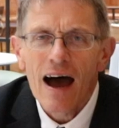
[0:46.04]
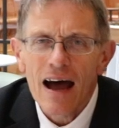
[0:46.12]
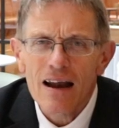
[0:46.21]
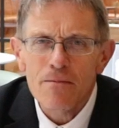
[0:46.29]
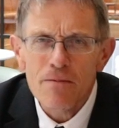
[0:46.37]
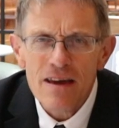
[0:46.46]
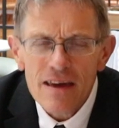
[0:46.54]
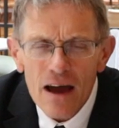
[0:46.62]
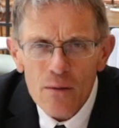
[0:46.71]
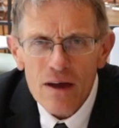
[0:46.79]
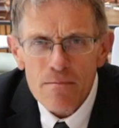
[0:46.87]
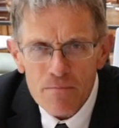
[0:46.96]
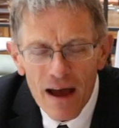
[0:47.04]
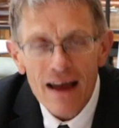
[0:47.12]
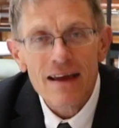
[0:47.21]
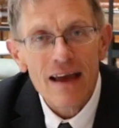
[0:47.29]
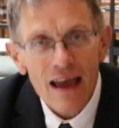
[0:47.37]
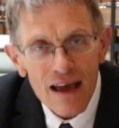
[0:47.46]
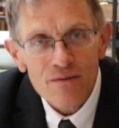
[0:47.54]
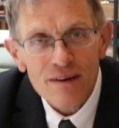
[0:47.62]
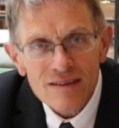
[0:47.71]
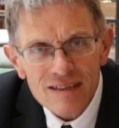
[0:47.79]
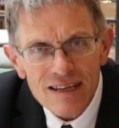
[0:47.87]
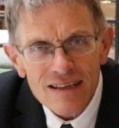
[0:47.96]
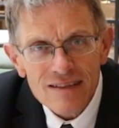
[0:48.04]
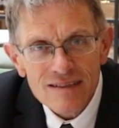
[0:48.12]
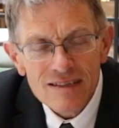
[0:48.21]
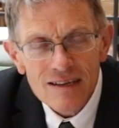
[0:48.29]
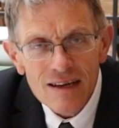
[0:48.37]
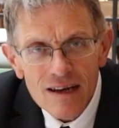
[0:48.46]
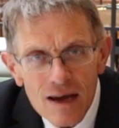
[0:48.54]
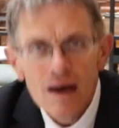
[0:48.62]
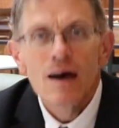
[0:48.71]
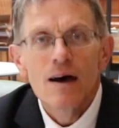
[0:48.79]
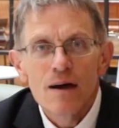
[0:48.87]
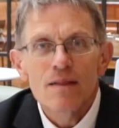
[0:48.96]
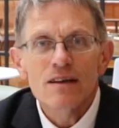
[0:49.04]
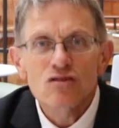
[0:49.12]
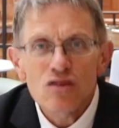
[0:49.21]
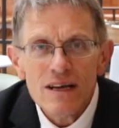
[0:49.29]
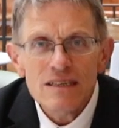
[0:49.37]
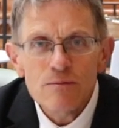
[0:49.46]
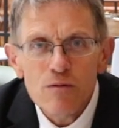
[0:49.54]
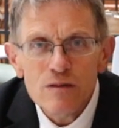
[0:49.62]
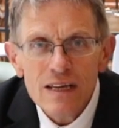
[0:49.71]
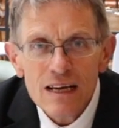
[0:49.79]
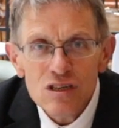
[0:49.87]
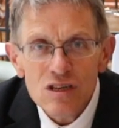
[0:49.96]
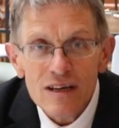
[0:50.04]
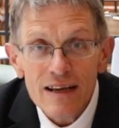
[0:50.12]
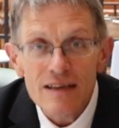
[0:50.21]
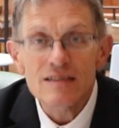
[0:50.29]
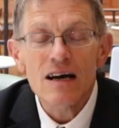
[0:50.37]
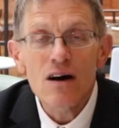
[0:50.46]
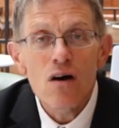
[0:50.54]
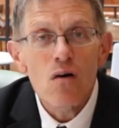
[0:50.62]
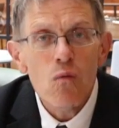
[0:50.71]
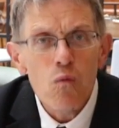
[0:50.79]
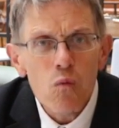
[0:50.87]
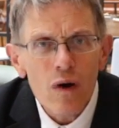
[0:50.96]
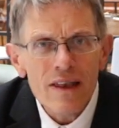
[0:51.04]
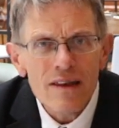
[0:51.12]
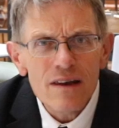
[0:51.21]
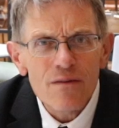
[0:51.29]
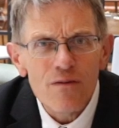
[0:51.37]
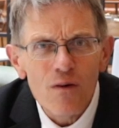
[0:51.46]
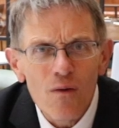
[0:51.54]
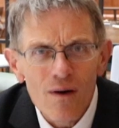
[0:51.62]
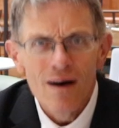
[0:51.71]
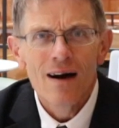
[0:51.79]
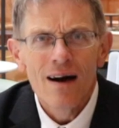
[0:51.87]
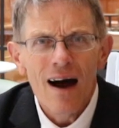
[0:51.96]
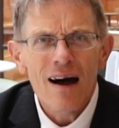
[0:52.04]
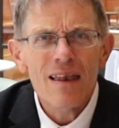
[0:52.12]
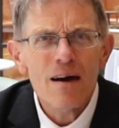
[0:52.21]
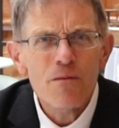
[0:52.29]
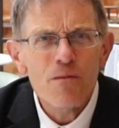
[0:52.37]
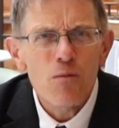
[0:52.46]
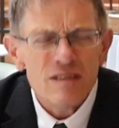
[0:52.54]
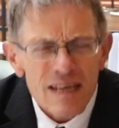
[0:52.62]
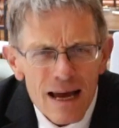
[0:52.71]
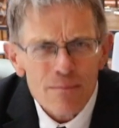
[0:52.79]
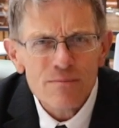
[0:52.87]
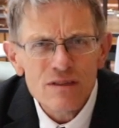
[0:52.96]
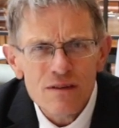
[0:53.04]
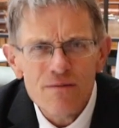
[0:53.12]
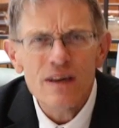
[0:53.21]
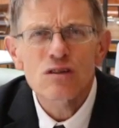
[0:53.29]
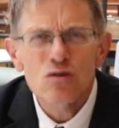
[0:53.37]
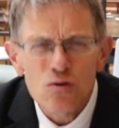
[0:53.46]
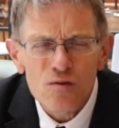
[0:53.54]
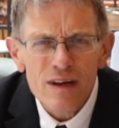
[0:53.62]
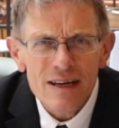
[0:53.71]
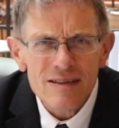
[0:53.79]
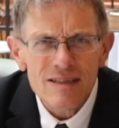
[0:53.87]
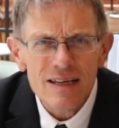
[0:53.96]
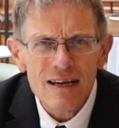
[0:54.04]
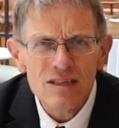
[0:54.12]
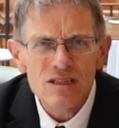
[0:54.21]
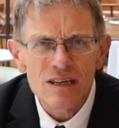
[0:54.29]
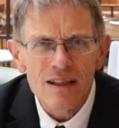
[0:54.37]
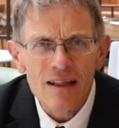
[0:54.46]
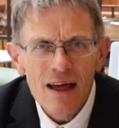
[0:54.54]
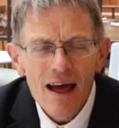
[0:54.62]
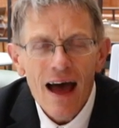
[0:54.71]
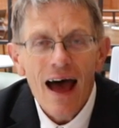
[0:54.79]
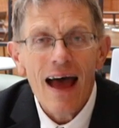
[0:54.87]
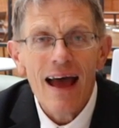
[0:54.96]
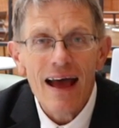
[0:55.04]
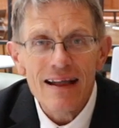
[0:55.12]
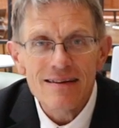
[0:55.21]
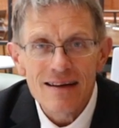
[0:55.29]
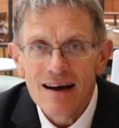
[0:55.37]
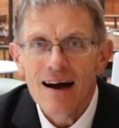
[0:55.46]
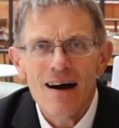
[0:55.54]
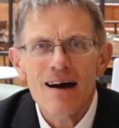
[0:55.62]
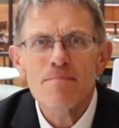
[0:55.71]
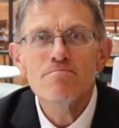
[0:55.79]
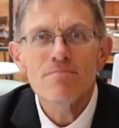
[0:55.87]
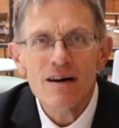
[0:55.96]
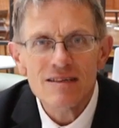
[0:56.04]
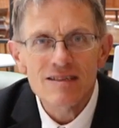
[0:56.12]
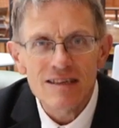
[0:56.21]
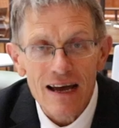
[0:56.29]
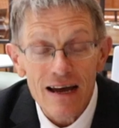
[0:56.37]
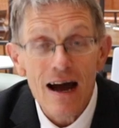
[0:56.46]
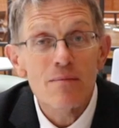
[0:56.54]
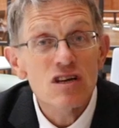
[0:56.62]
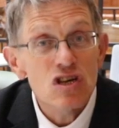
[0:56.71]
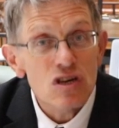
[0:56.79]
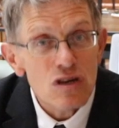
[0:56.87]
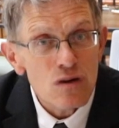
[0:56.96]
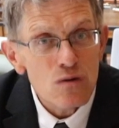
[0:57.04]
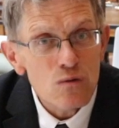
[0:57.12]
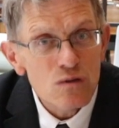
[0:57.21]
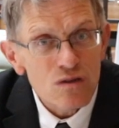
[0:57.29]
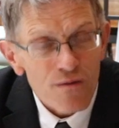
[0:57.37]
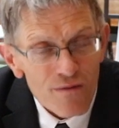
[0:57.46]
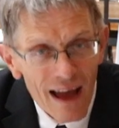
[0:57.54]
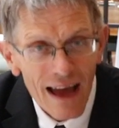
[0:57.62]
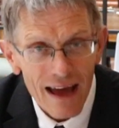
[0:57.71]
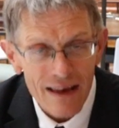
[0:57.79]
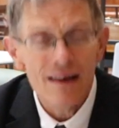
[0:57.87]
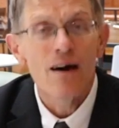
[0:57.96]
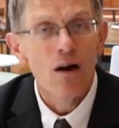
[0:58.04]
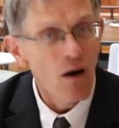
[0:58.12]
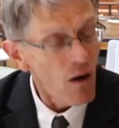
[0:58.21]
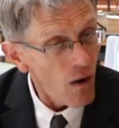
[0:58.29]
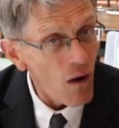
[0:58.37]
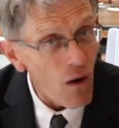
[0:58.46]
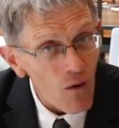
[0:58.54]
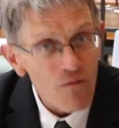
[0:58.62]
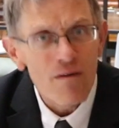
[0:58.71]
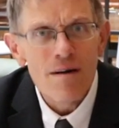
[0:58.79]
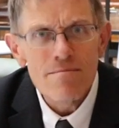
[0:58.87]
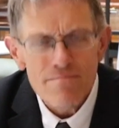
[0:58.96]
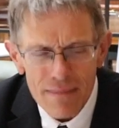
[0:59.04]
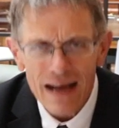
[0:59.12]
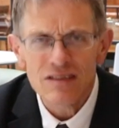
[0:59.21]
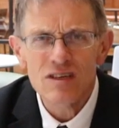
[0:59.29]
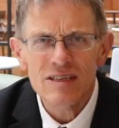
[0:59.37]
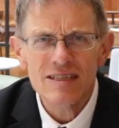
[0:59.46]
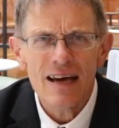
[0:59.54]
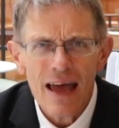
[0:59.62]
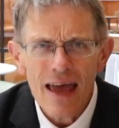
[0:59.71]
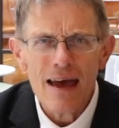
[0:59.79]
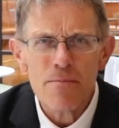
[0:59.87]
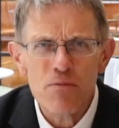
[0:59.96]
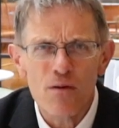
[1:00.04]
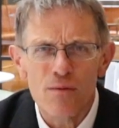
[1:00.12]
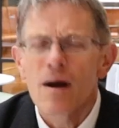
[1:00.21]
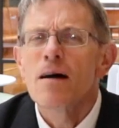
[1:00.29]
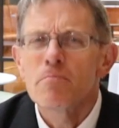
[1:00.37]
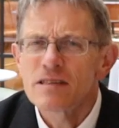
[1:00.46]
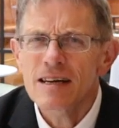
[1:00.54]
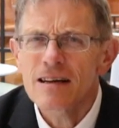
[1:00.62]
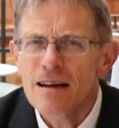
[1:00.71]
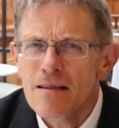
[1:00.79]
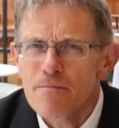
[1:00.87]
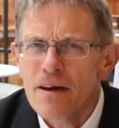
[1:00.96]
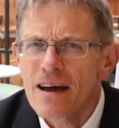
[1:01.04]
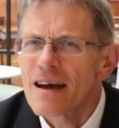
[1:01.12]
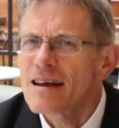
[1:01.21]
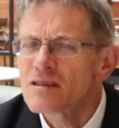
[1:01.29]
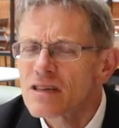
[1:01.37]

and I've been going back ever since. The transportation links are wonderful. I love what's happened to Victoria Station, and I must say I'm a huge fan of Manchester Airport, particularly the bit in